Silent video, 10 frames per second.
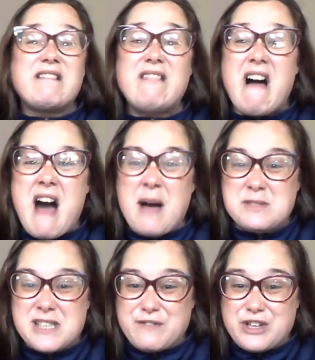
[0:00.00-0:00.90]

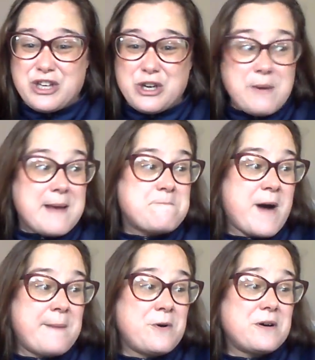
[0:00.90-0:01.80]
globs of
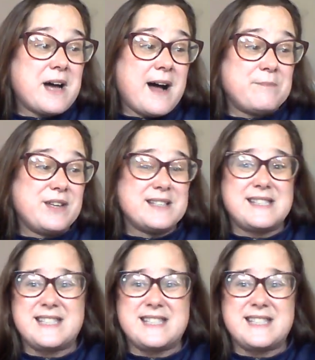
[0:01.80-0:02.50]
gooey bubble gum,